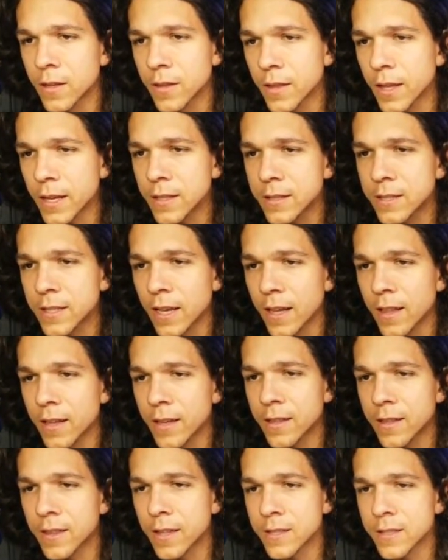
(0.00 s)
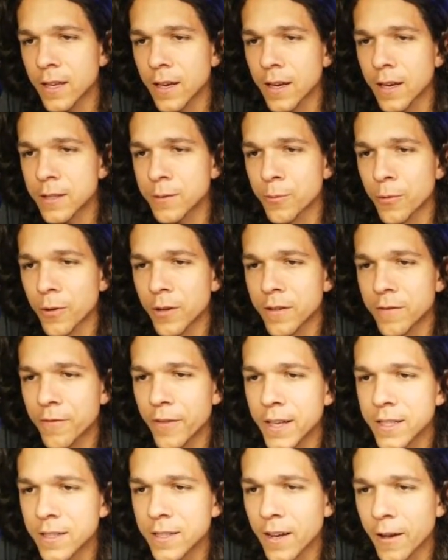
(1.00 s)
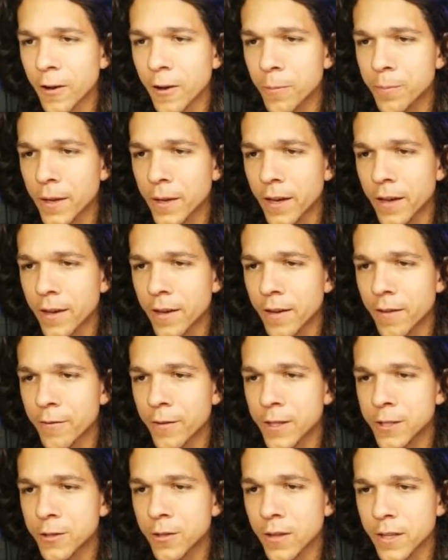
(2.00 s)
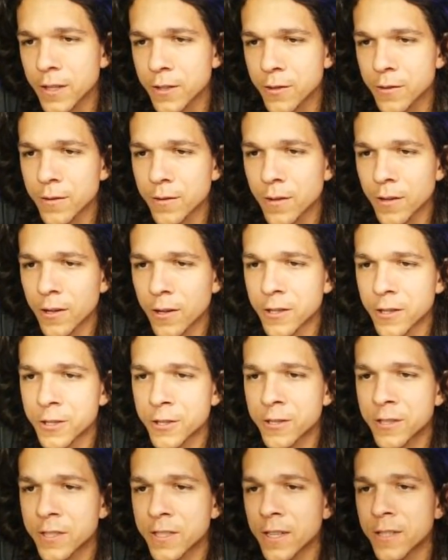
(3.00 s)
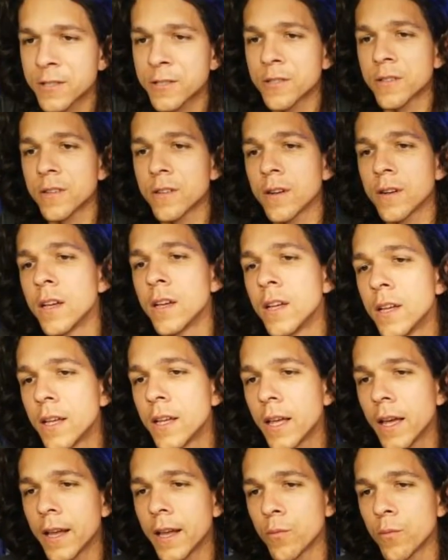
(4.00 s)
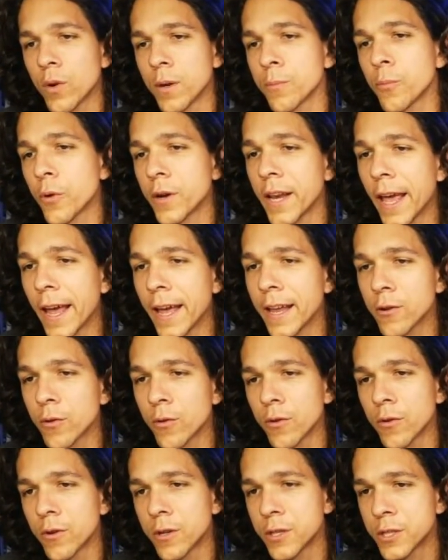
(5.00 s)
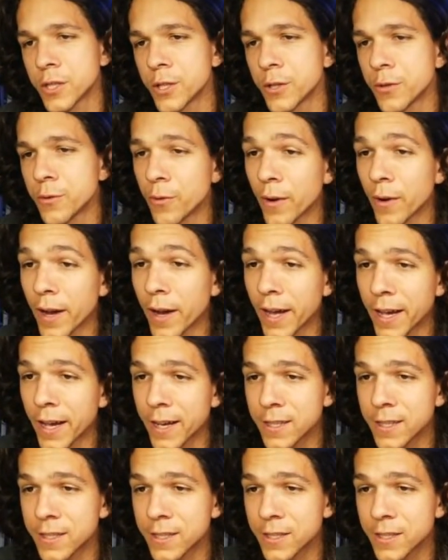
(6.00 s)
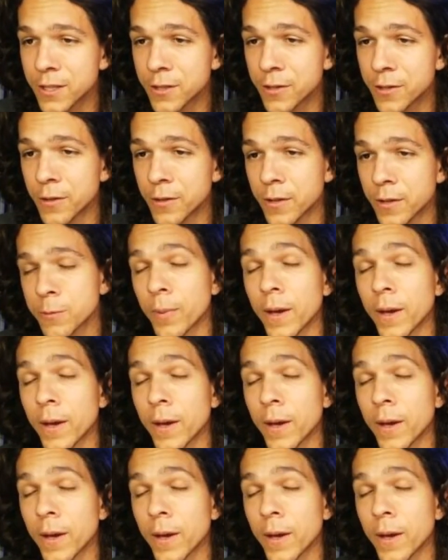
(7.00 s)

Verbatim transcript: thinks I like these guys more than Vazen. I hope they eventually do a larger sensor and 1.8 or 2x. Do you expect them to?